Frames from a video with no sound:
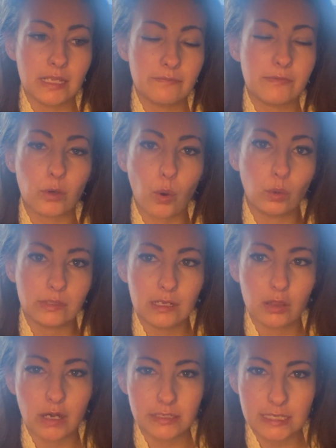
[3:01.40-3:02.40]
if you're holding a
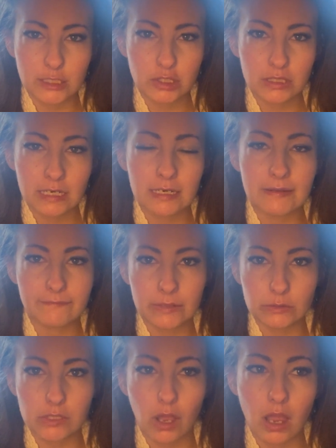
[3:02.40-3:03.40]
lot of tension there and it
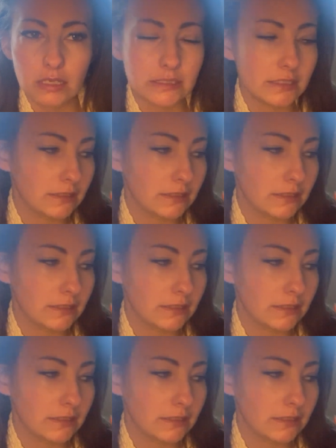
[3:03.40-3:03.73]
feels hot,